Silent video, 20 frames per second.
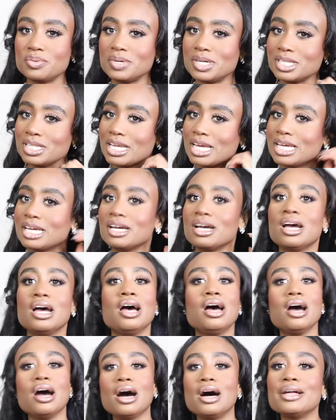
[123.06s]
want like
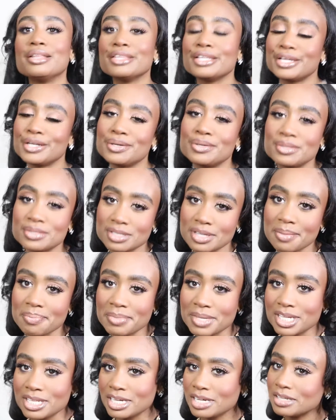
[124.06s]
a little
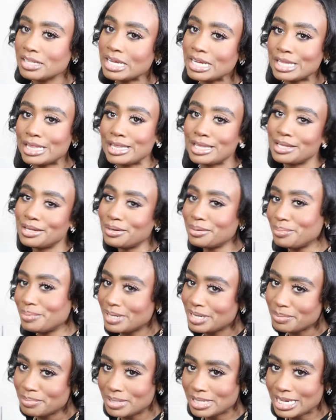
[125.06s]
something there, like a little bit
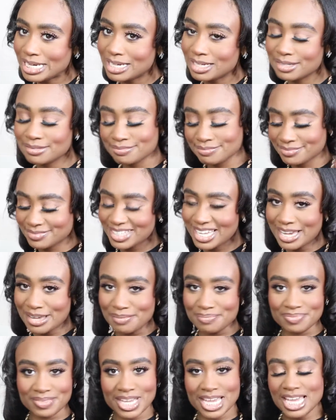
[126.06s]
of bling. Yeah,
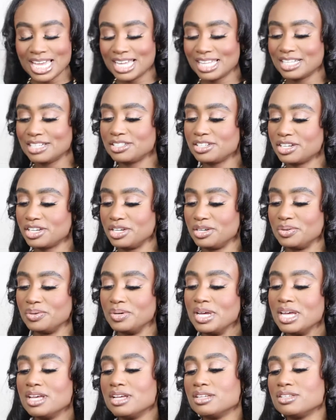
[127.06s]
these are cute.
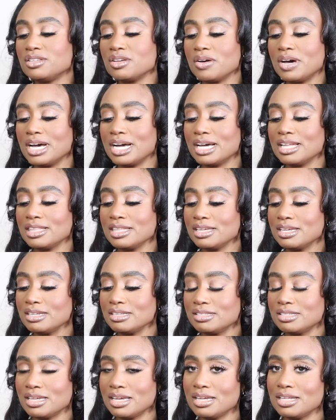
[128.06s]
So I got
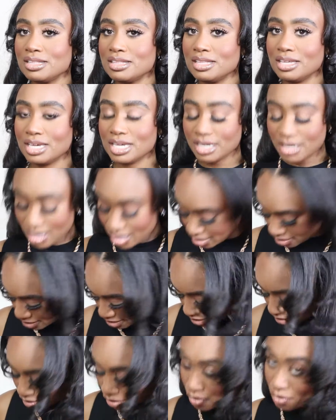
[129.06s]
these in the color
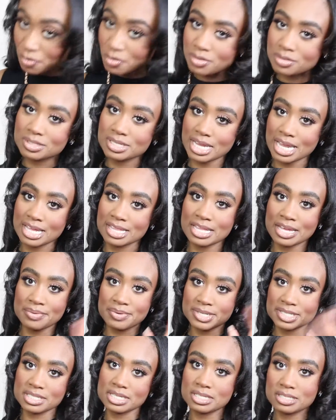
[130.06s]
gold and they were
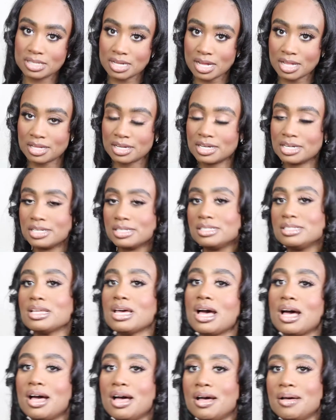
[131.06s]
$6.
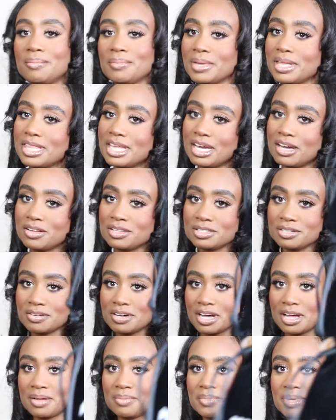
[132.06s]
Um, they also
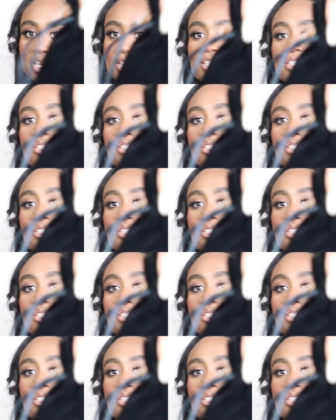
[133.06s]
come in